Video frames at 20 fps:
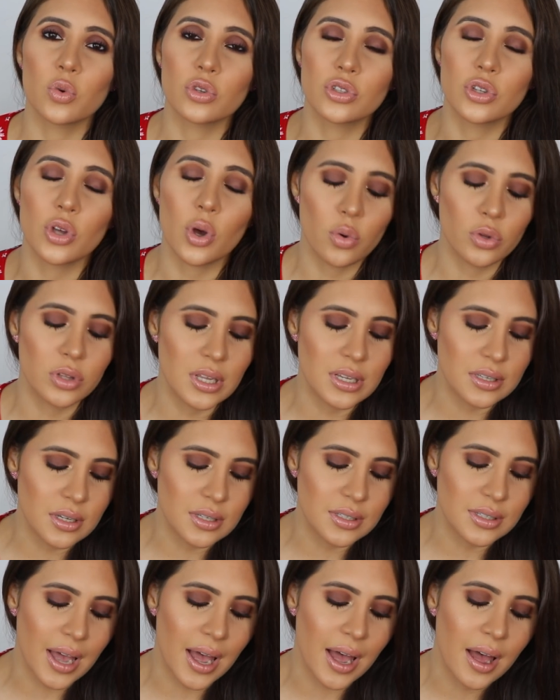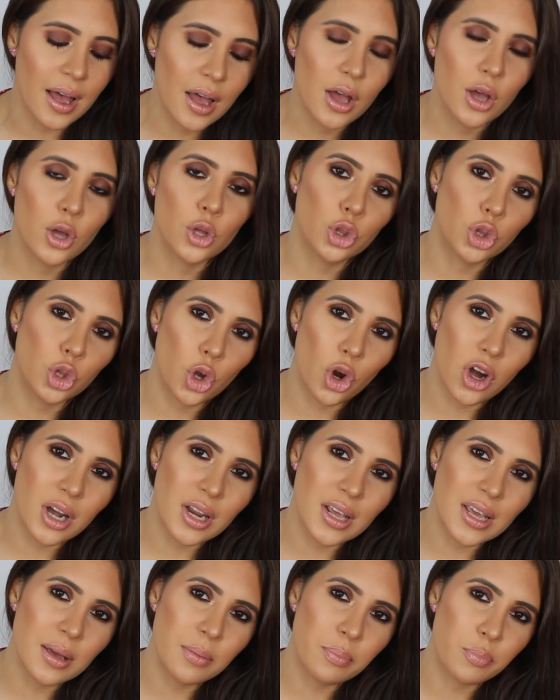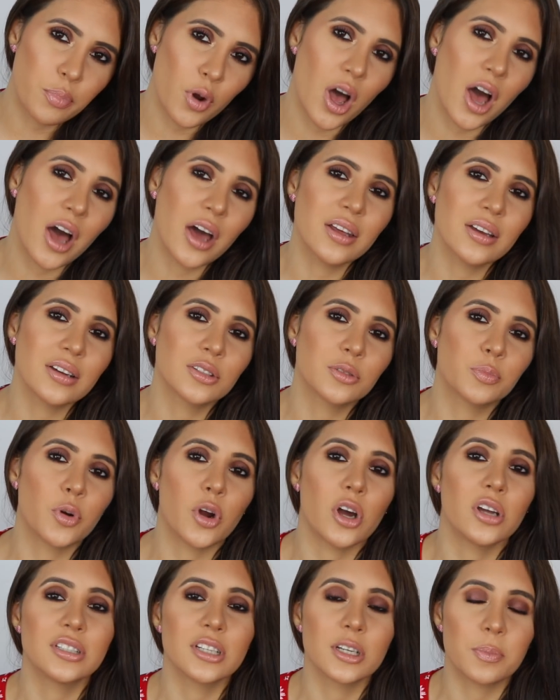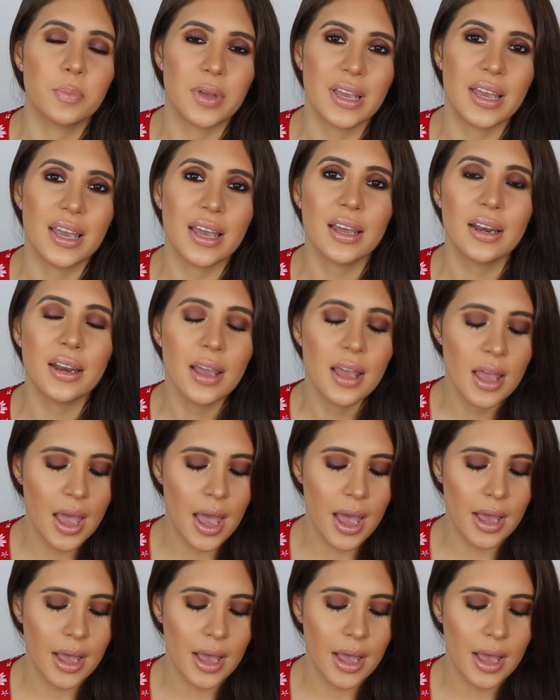So this is a 30 product project pan,